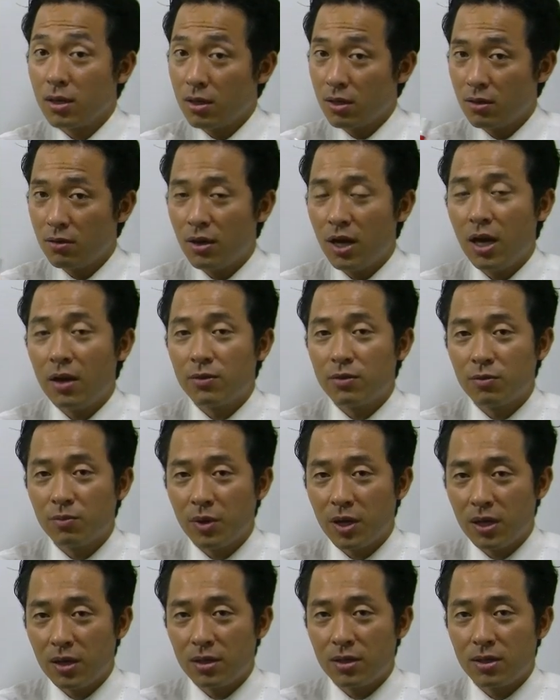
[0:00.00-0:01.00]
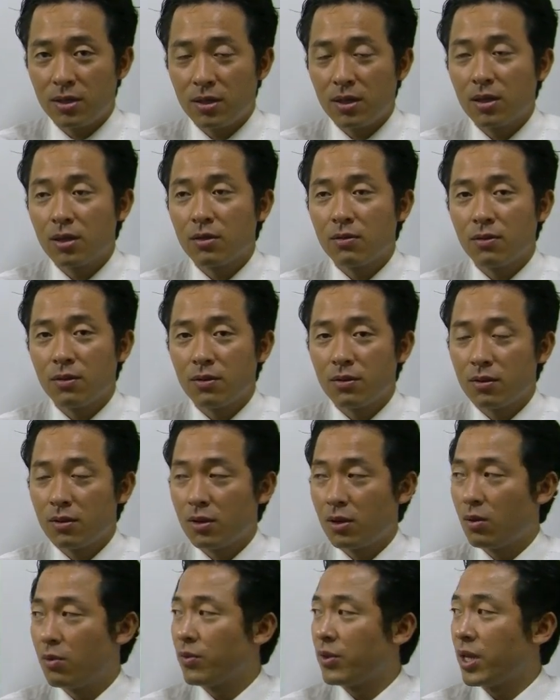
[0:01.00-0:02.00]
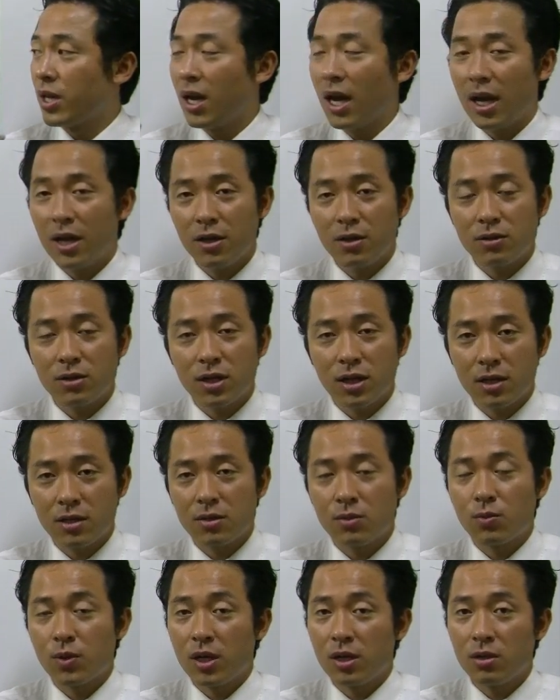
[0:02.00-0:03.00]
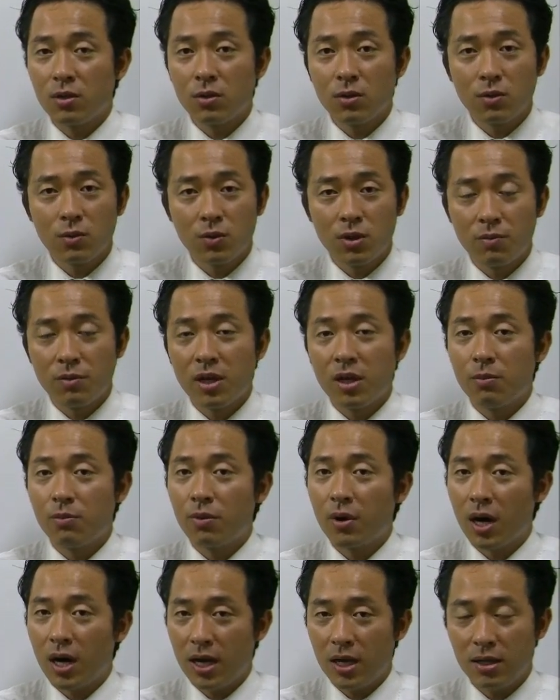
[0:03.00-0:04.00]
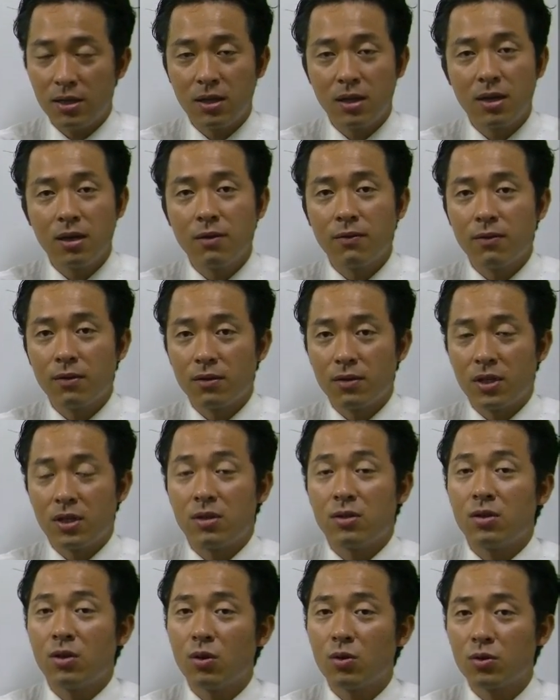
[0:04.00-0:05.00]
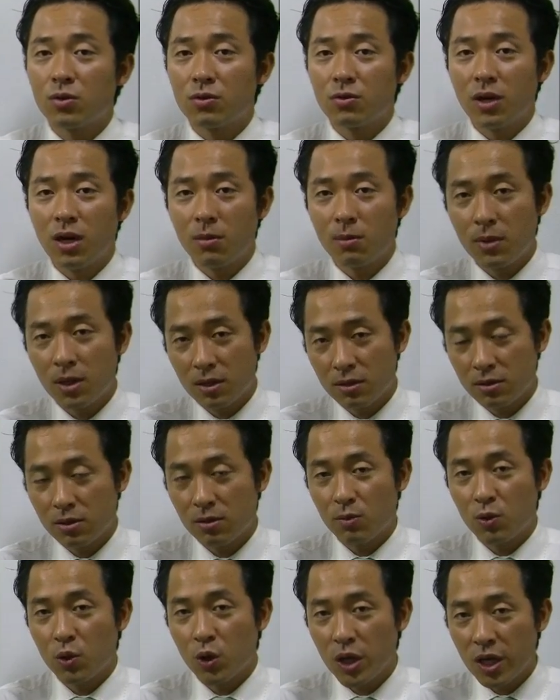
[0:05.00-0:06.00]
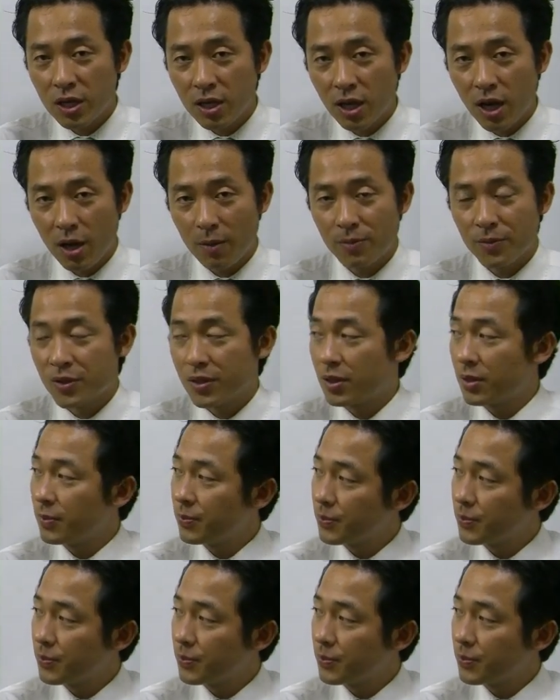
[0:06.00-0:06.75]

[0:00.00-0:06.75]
you have to pay, the higher tax rate will be applied for the total amount of your incomes.